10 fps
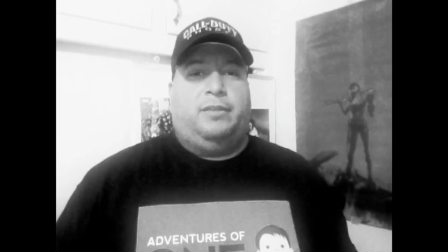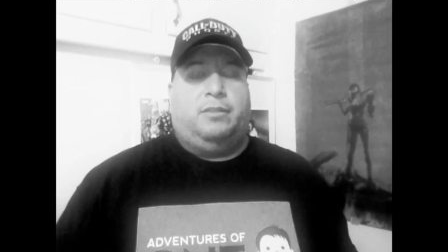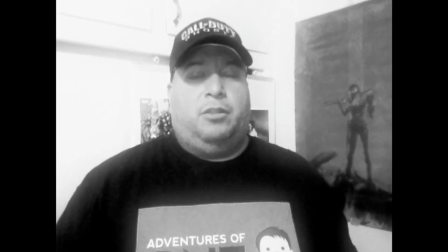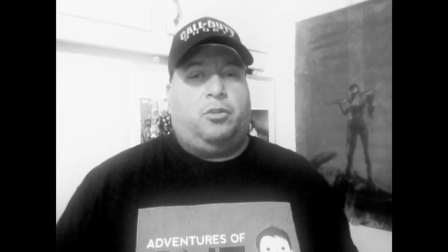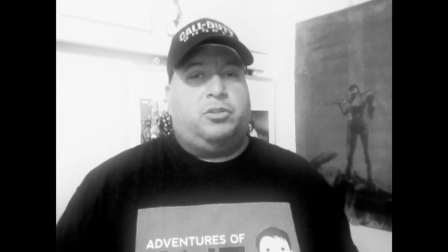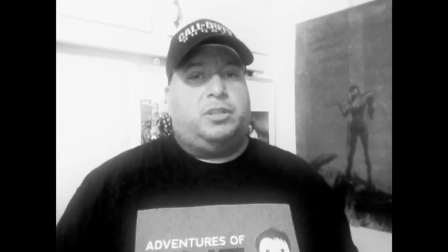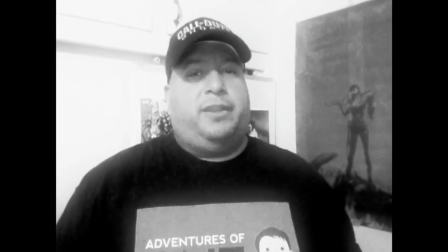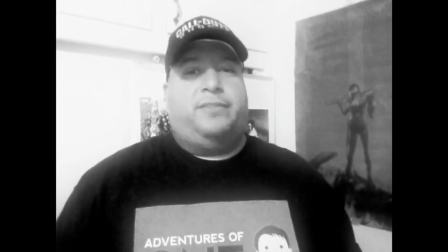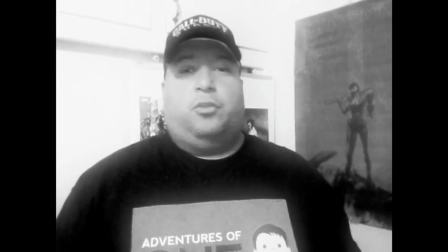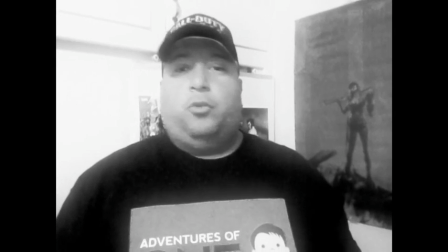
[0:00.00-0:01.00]
Of course, you
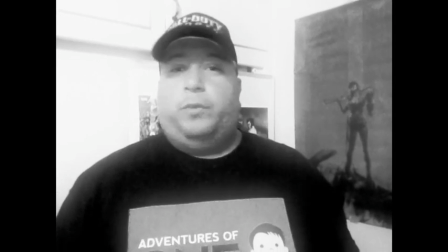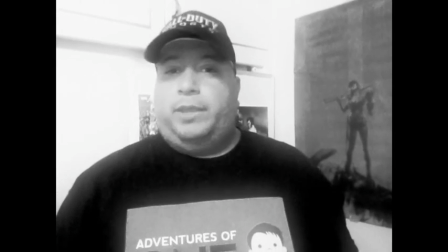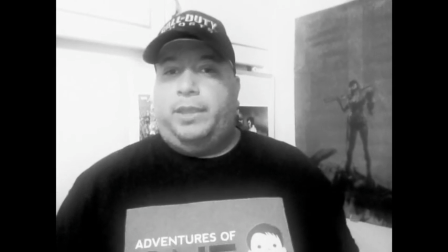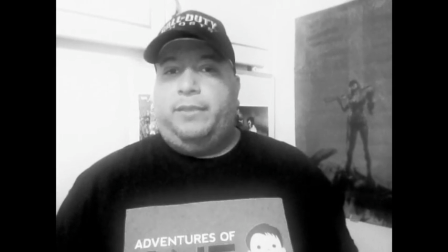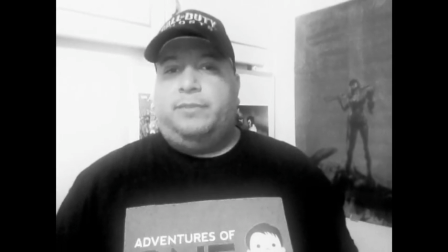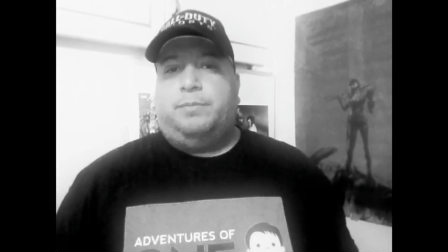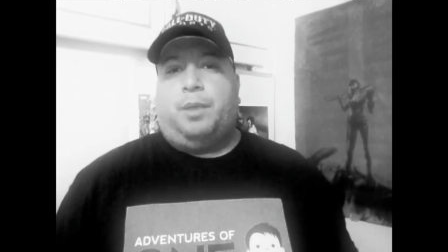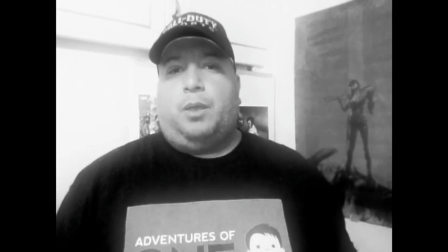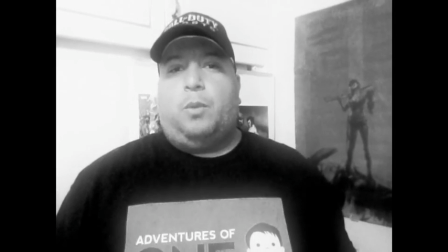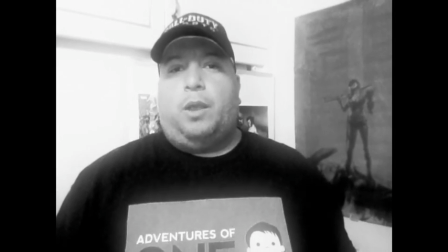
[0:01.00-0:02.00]
guys know who he is,
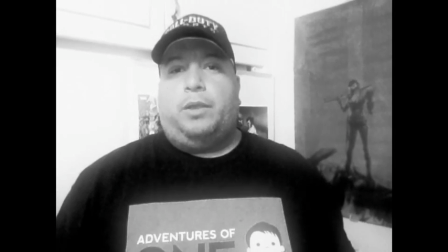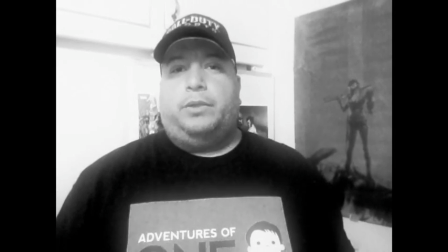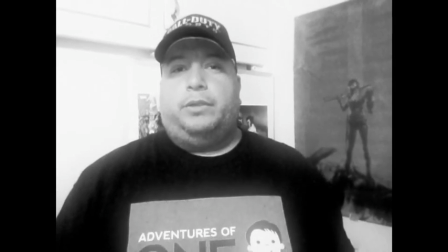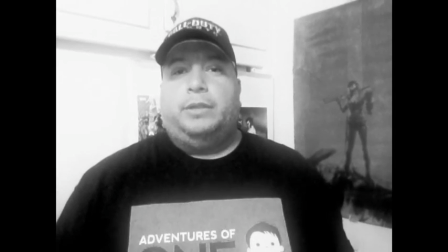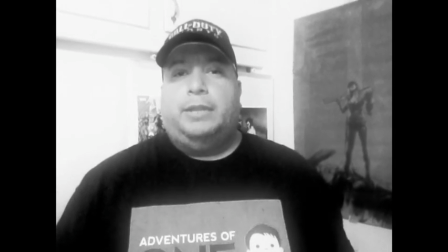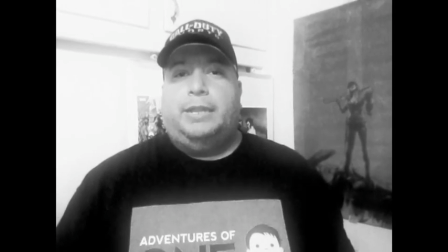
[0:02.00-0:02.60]
Paul Walker.